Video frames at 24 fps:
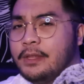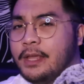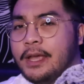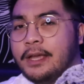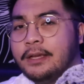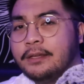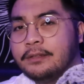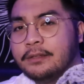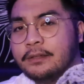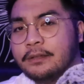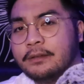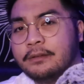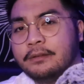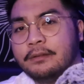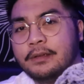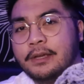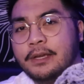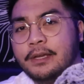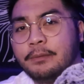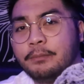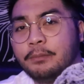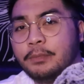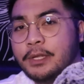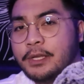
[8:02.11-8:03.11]
acting
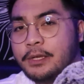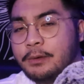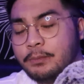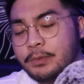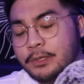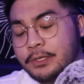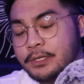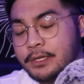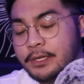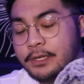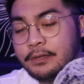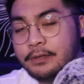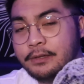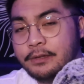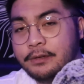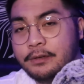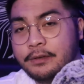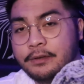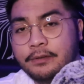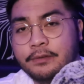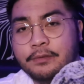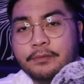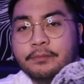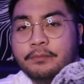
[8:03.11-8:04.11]
and playing pretend
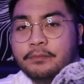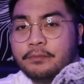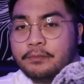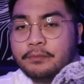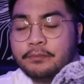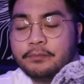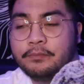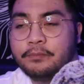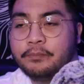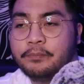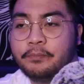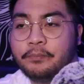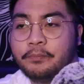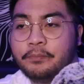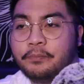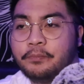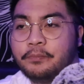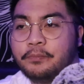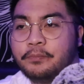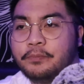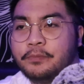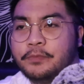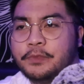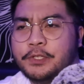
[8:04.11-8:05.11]
and
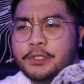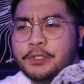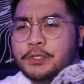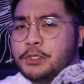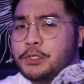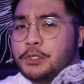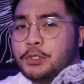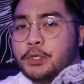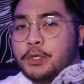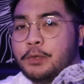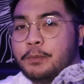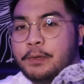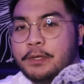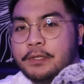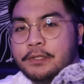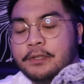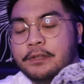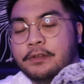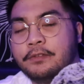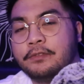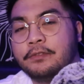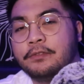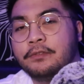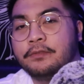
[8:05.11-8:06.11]
just enjoying
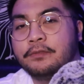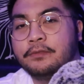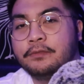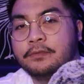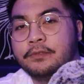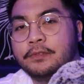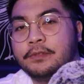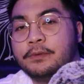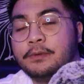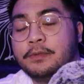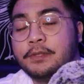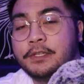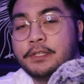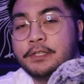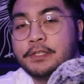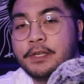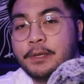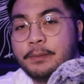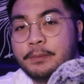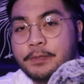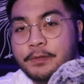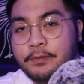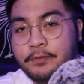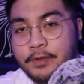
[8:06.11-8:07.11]
myself doing these
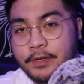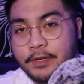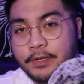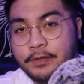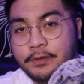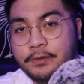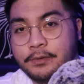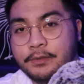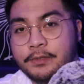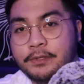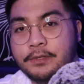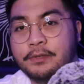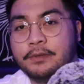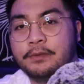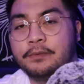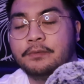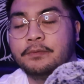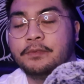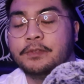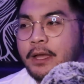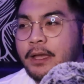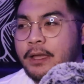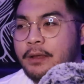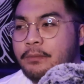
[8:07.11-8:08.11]
types of videos.
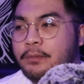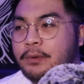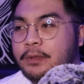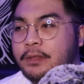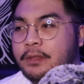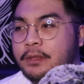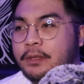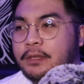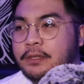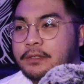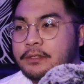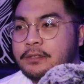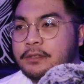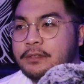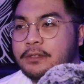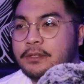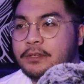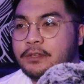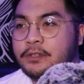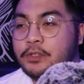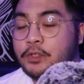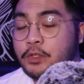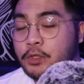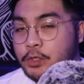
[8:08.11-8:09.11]
I released
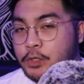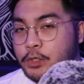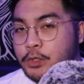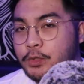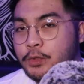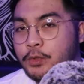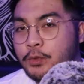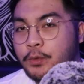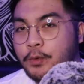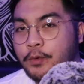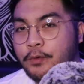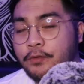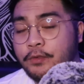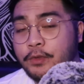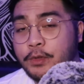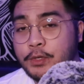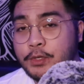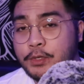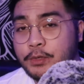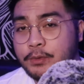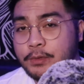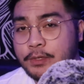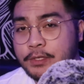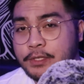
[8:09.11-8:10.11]
2
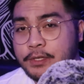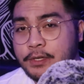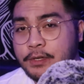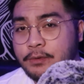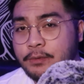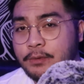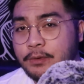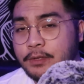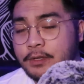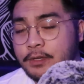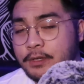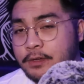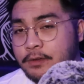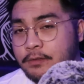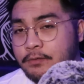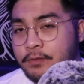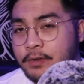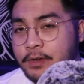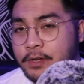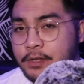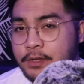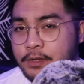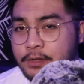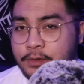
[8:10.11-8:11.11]
futuristic related
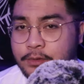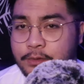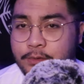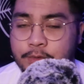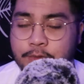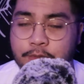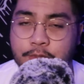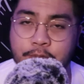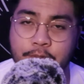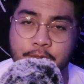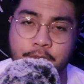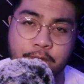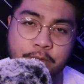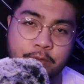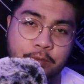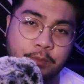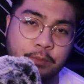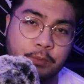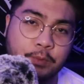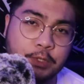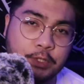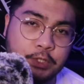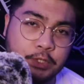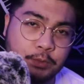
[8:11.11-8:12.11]
videos
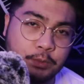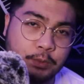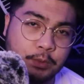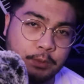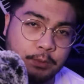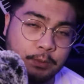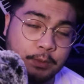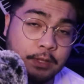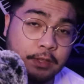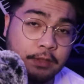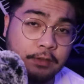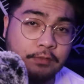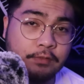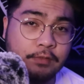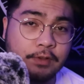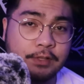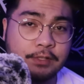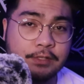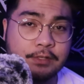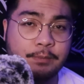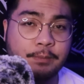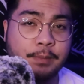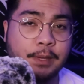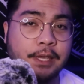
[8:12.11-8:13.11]
which were really
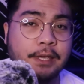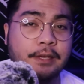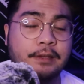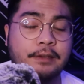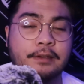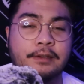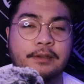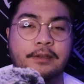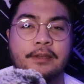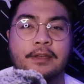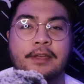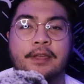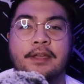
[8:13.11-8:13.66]
fun to make.